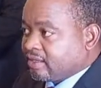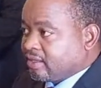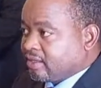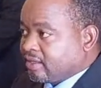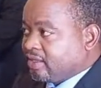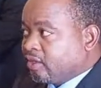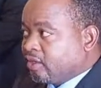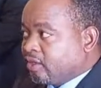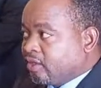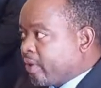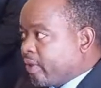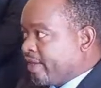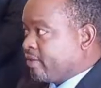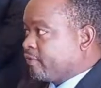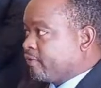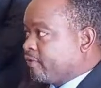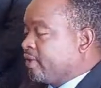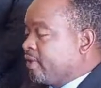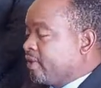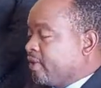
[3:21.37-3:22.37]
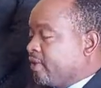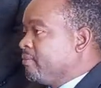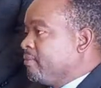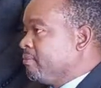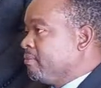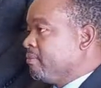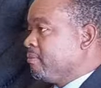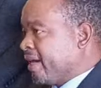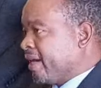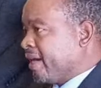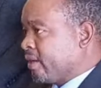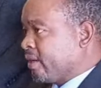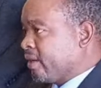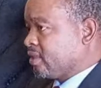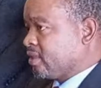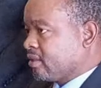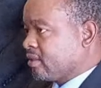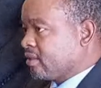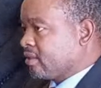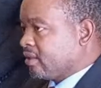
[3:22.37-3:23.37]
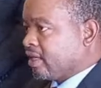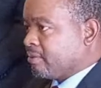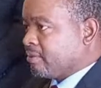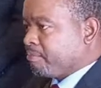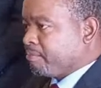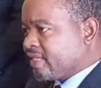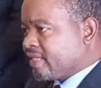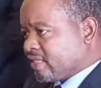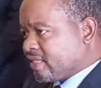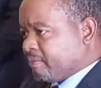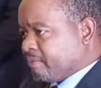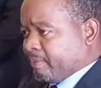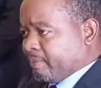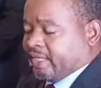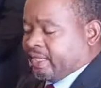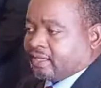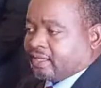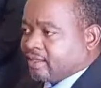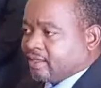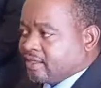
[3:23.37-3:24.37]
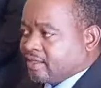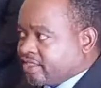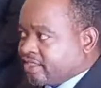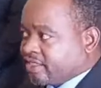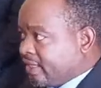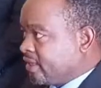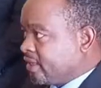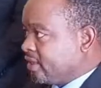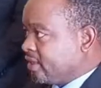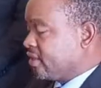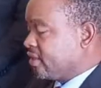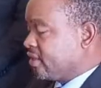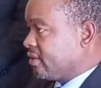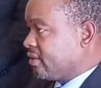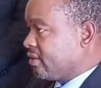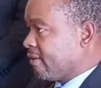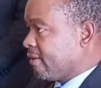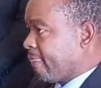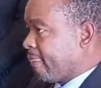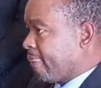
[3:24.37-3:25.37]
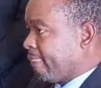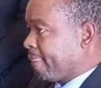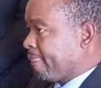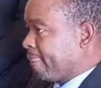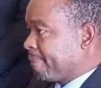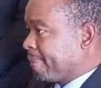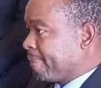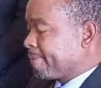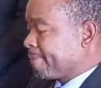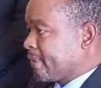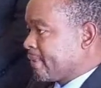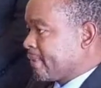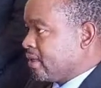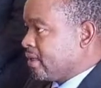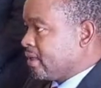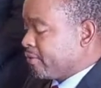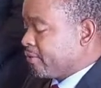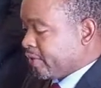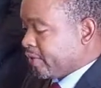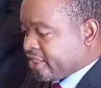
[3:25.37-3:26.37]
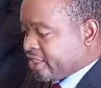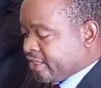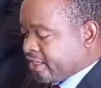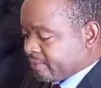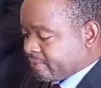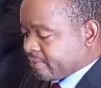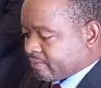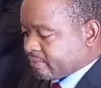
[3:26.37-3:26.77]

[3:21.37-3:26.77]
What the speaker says: They will wait for a ballot and peaceful change regime.